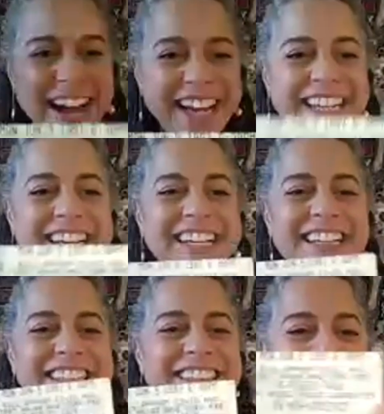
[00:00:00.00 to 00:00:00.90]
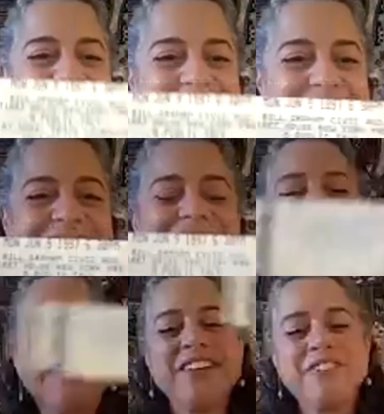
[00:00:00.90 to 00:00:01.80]
my ticket
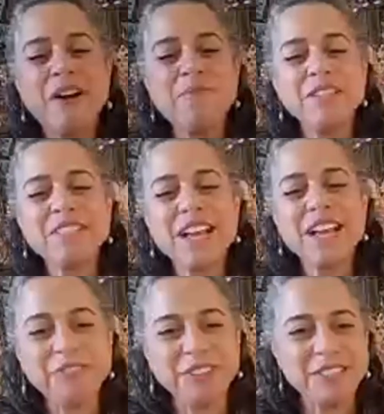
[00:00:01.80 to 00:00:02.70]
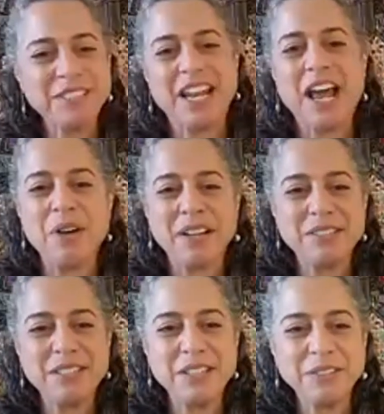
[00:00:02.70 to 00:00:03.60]
from this conference that I
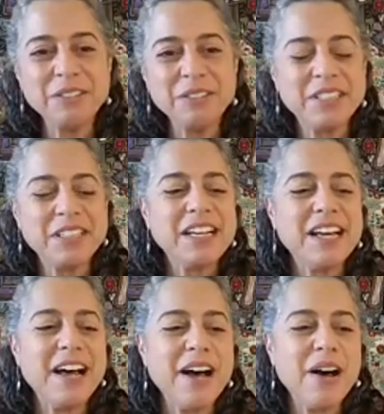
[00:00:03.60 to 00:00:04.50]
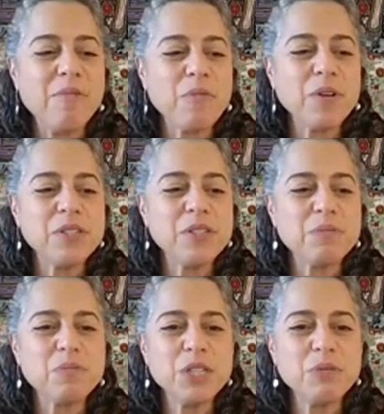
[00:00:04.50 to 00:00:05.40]
went to, um, which
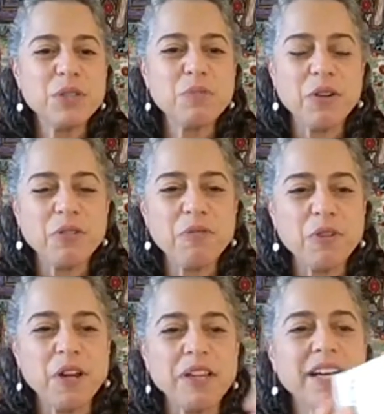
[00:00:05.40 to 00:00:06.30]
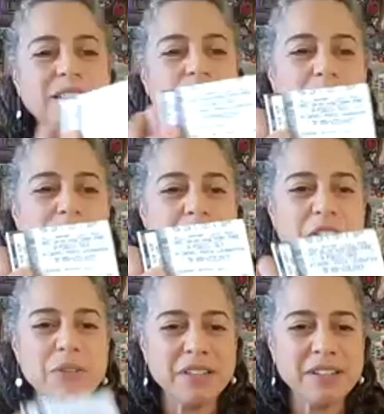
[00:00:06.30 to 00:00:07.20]
which was wonderful, and that's where I
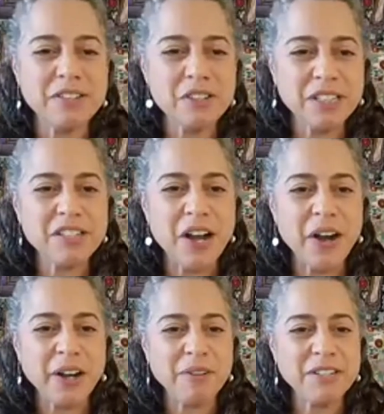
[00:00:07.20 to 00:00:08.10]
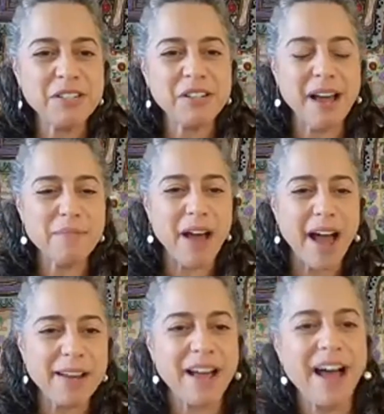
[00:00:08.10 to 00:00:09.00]
met you initially, Sharon. Which I
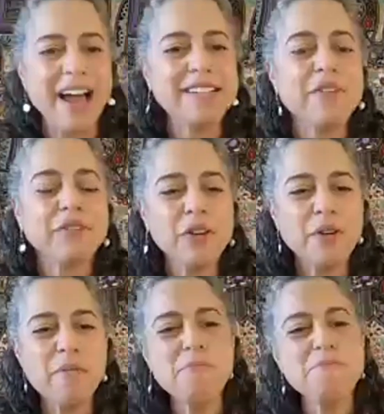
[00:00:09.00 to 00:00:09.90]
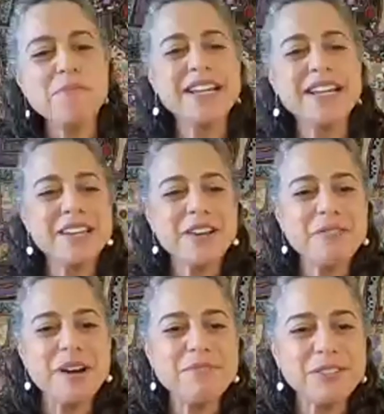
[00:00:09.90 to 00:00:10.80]
I, I definitely remember meeting
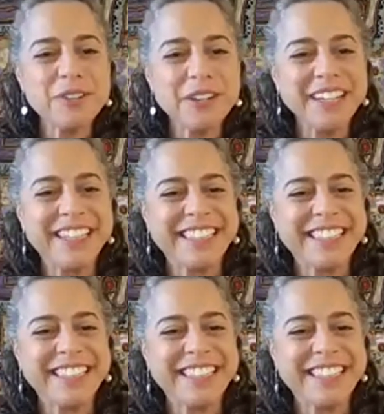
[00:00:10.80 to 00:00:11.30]
you. I'm sure